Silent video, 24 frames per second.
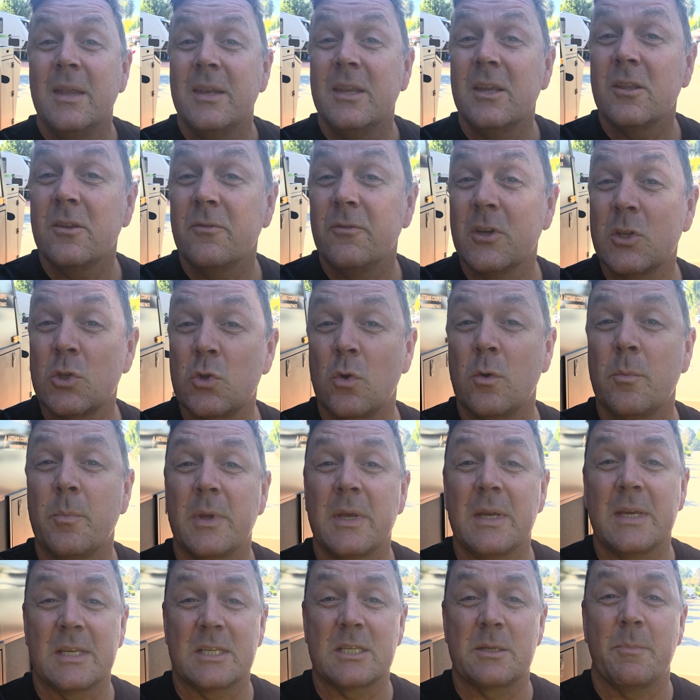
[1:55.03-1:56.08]
Now, the Victron,
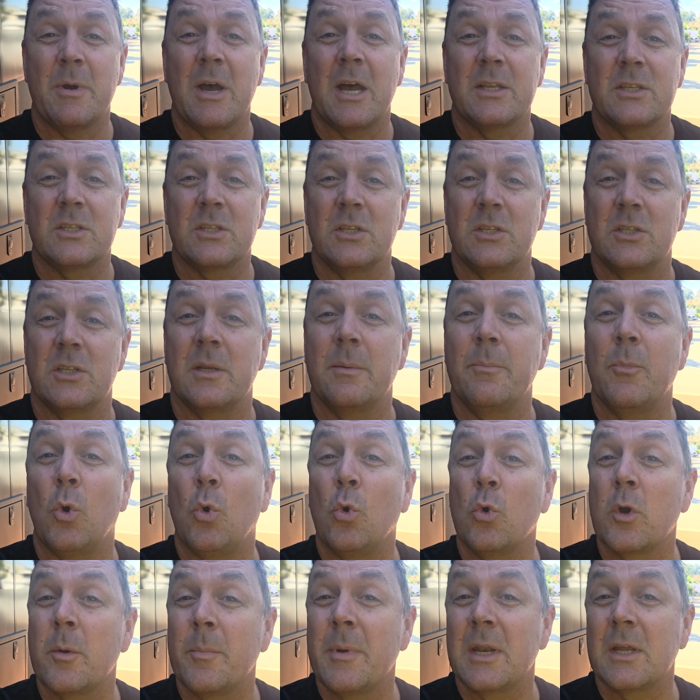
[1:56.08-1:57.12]
being a smart system,
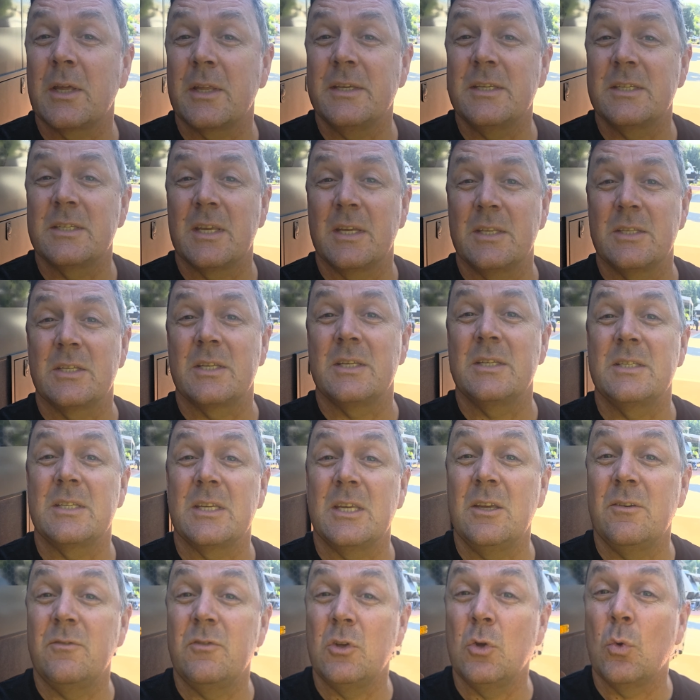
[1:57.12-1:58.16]
automatically senses
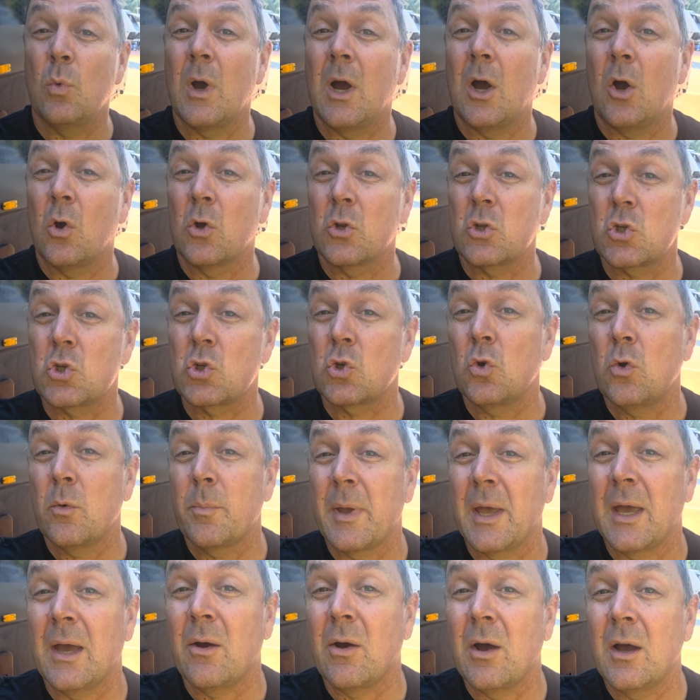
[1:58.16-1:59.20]
if you are on shore
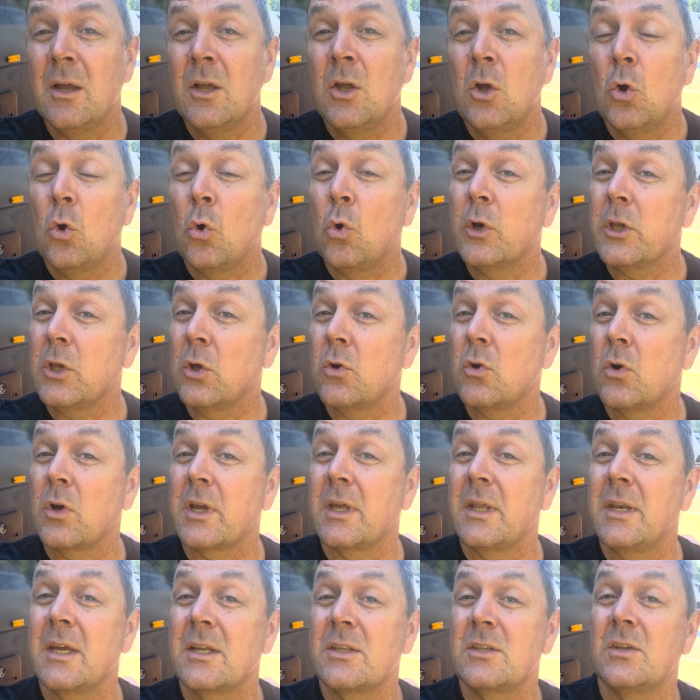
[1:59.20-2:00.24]
power or you're not
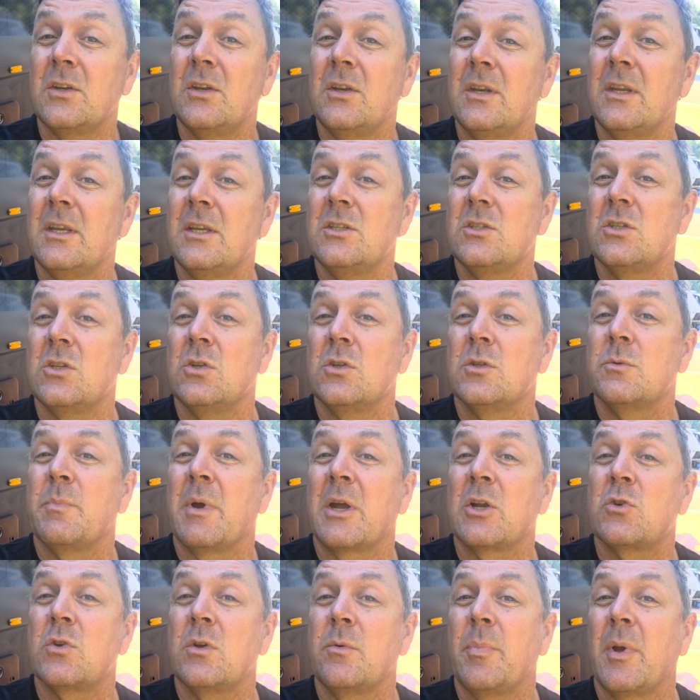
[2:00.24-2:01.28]
connected and needs to use
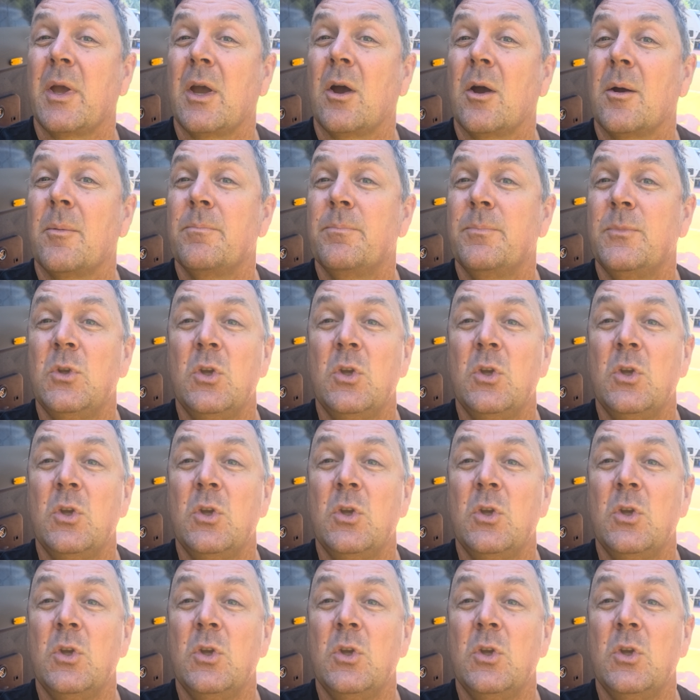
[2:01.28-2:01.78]
battery power.